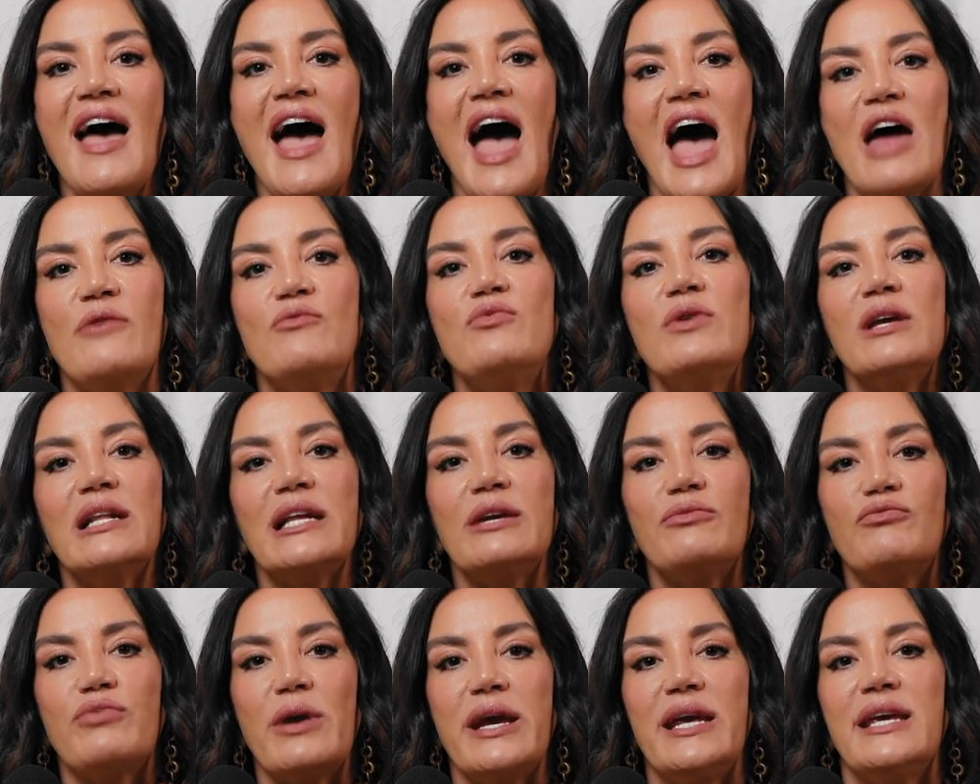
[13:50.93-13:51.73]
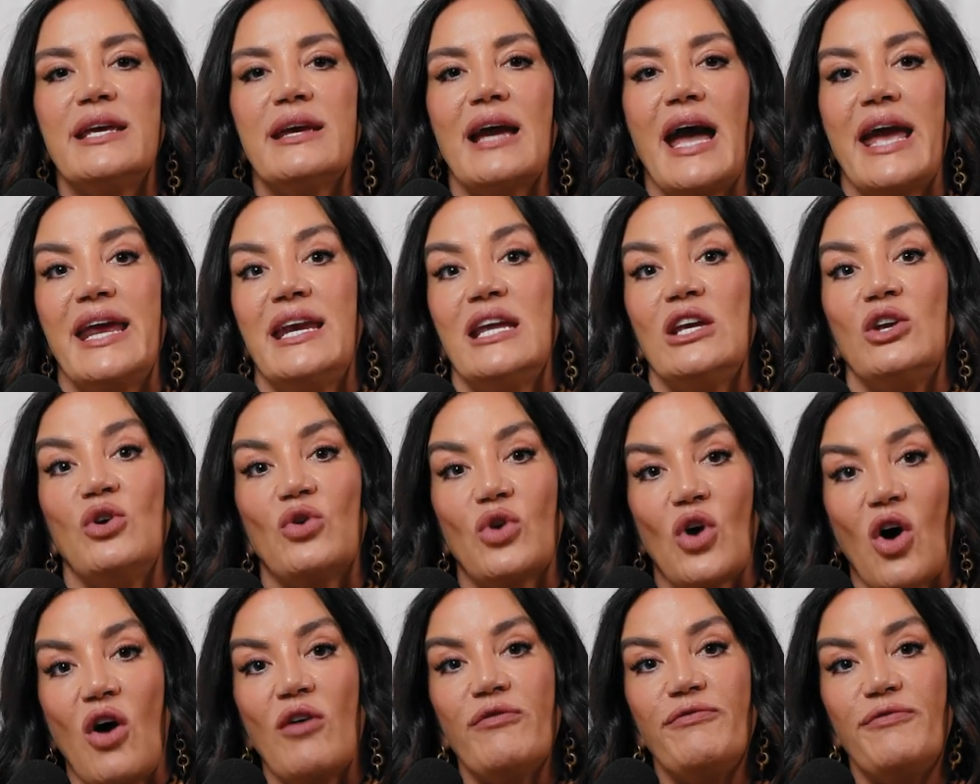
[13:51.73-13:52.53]
and really regaining your
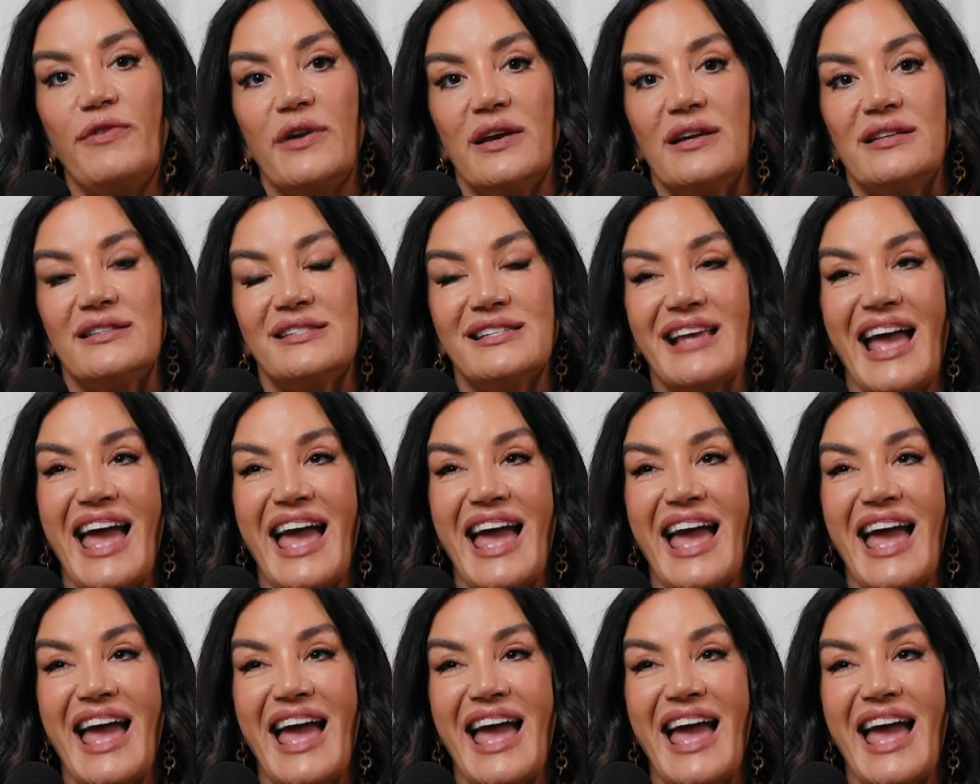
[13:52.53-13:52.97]
confidence.